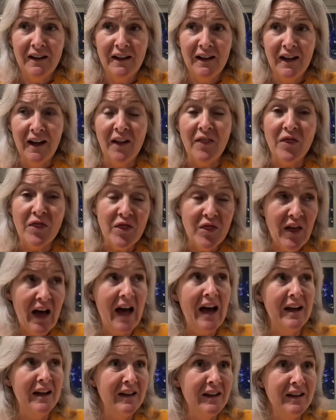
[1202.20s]
And
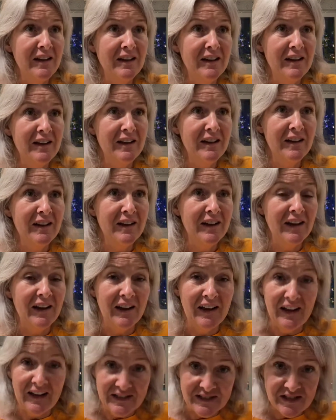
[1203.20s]
that
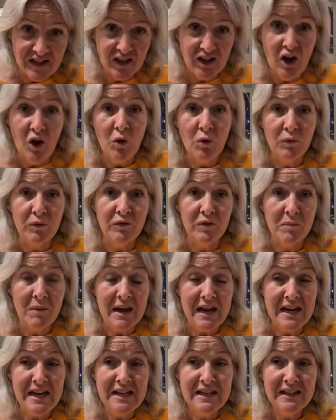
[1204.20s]
is the goal for
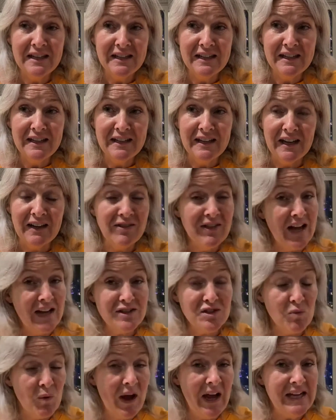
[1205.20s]
me. And
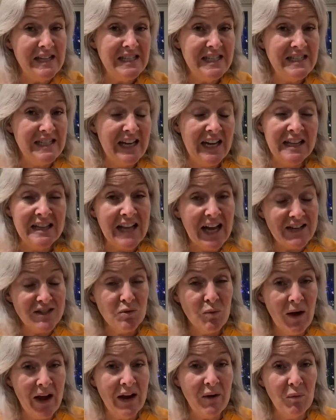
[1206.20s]
that's why I did it. And that's
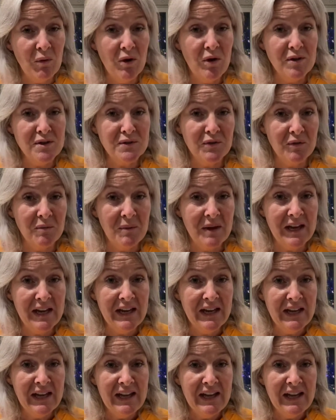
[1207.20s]
why it worked for me.